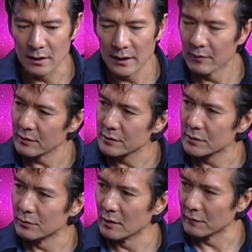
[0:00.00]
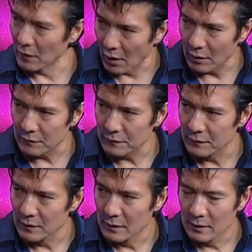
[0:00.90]
allow it to evolve,
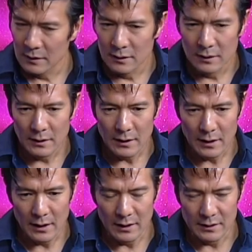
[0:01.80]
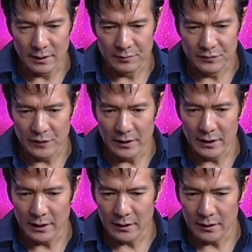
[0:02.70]
mm-hmm. and uh, it was very.
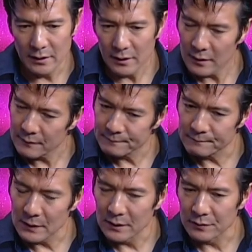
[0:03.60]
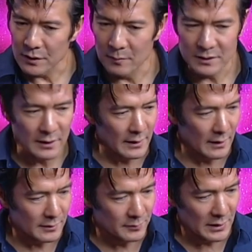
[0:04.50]
You know, it's almost like
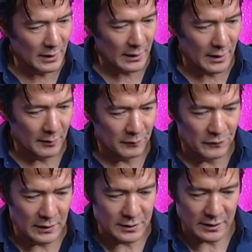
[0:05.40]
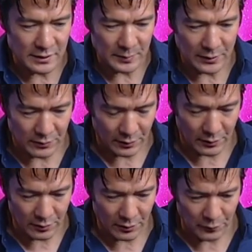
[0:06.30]
that. To me, I kind of, these days, I've been
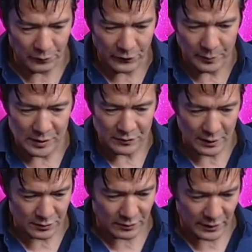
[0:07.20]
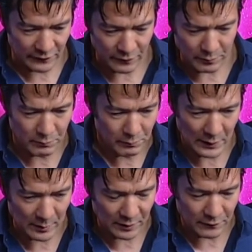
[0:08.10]
going very much with that sort of David
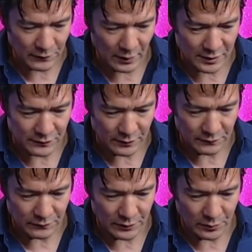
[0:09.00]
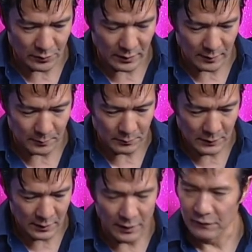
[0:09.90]
Mamet philosophy of you um,
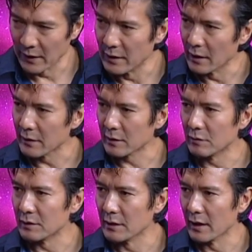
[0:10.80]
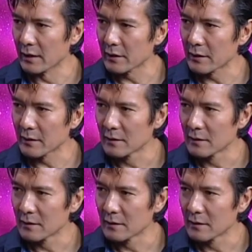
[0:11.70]
invent nothing, you deny nothing.